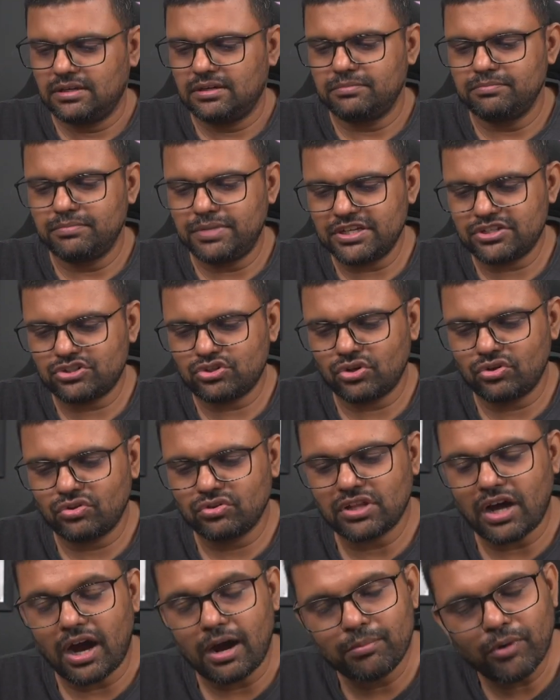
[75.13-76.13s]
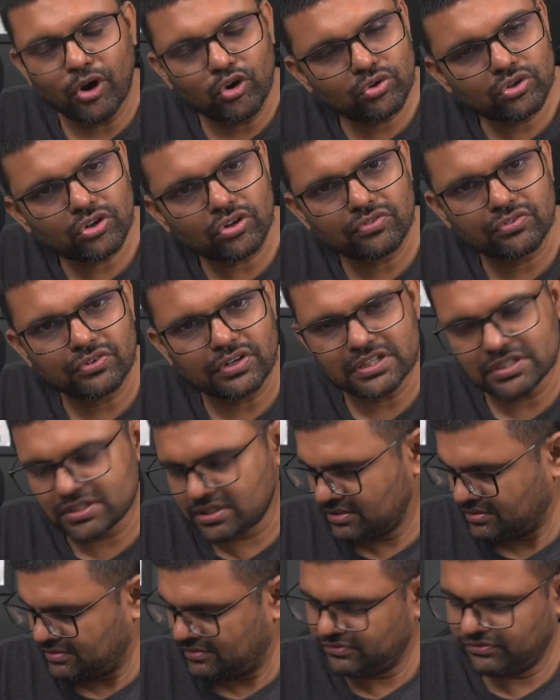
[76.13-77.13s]
Based on the amount of risk,
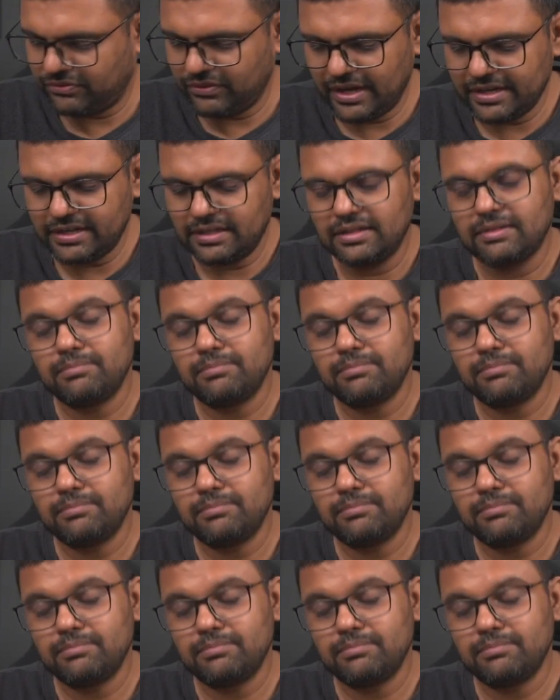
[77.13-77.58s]
fine.